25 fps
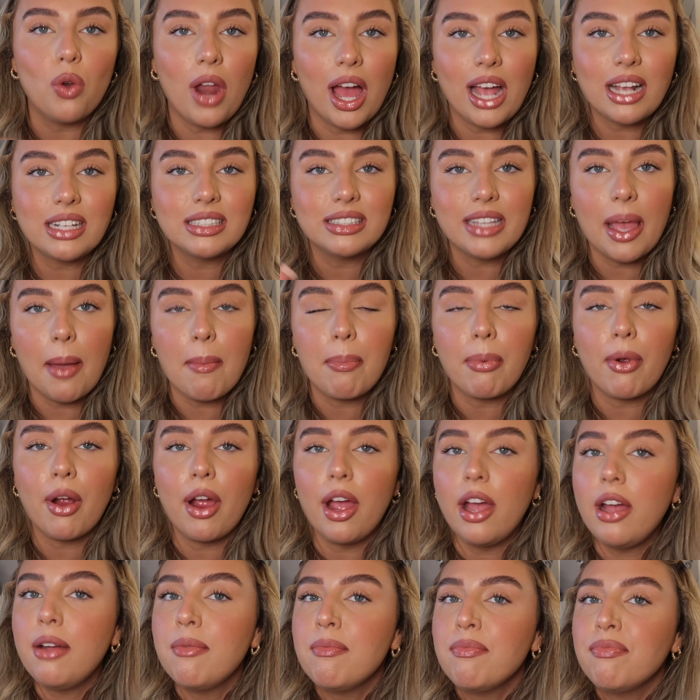like
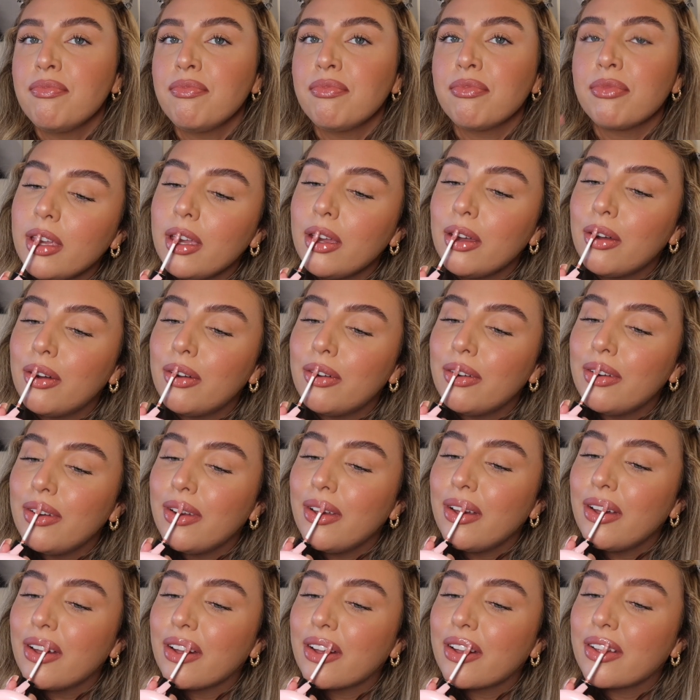separate. It all
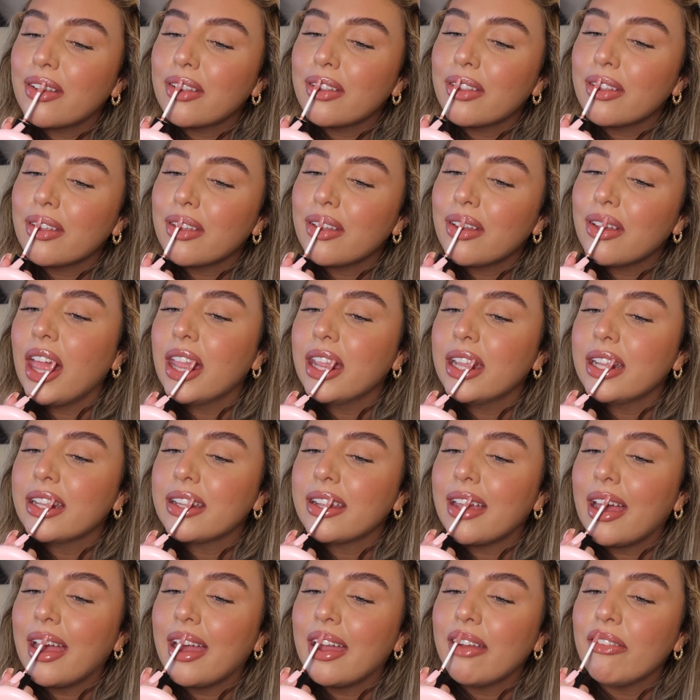looks the
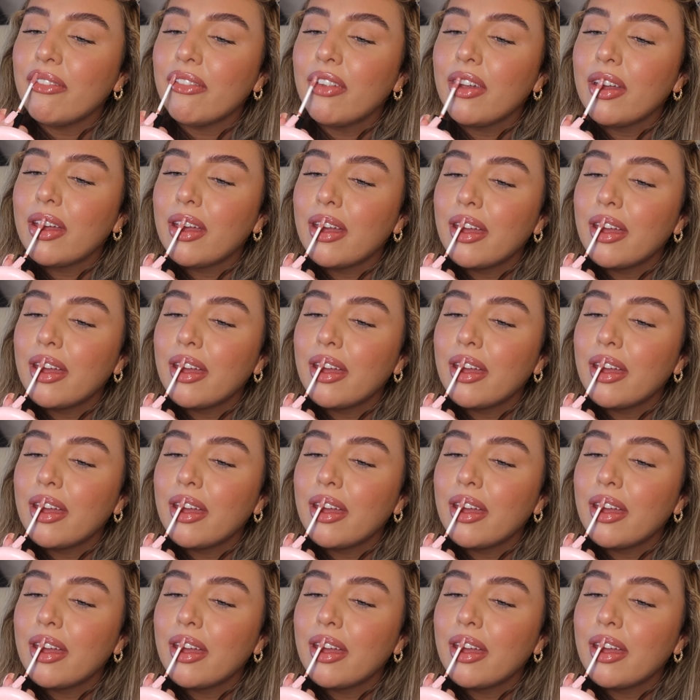same